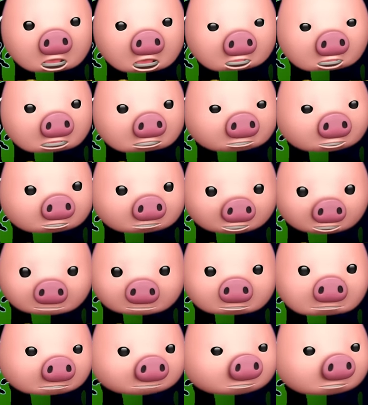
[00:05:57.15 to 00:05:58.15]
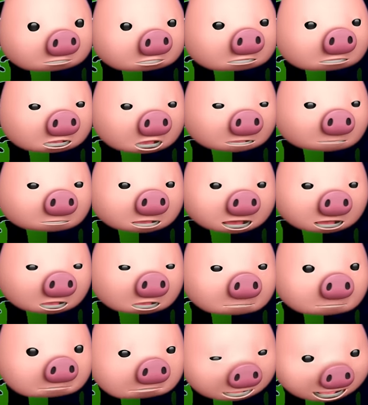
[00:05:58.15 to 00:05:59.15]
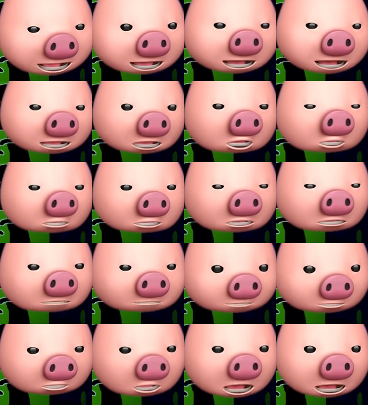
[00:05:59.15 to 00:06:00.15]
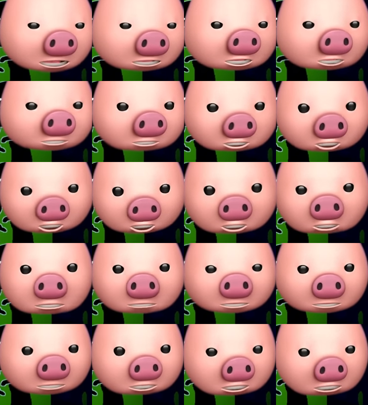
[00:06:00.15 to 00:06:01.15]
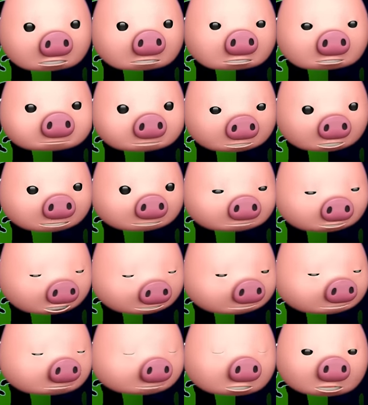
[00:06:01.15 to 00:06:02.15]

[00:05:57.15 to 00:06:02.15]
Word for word: Along with creating pools of oozing slime, a Pinky joins the fray to ensure that the clone has plenty of time to